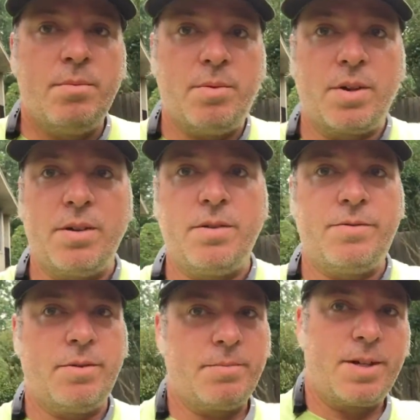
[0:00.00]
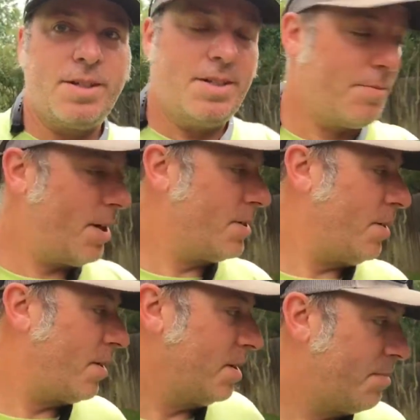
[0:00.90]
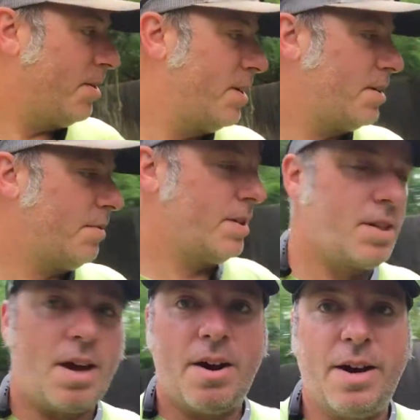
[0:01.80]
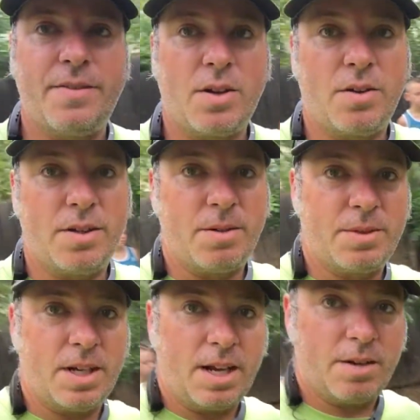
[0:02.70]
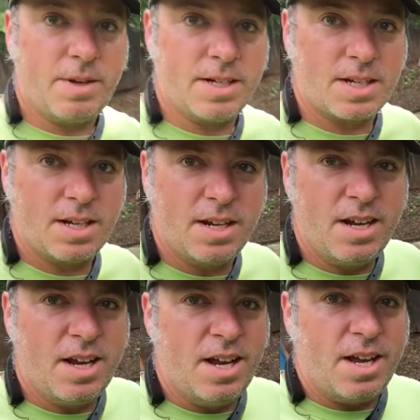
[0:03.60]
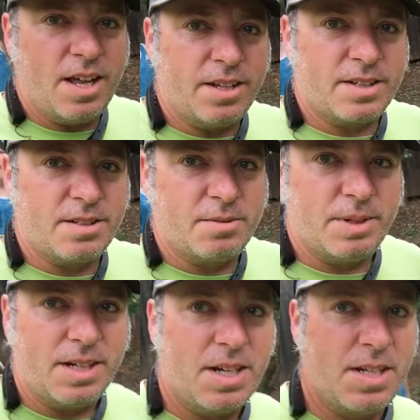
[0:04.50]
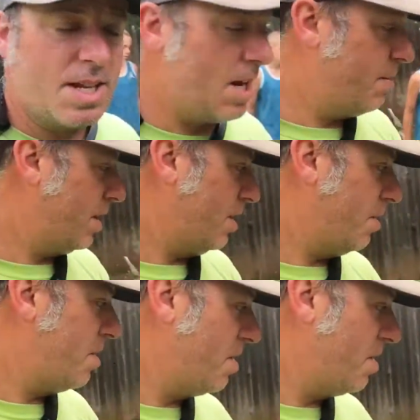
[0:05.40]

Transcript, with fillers: But we're gonna do it for him because he's a rock star customer. So we just, I already have to go to the dump today anyways. And just a little bit, not a big deal.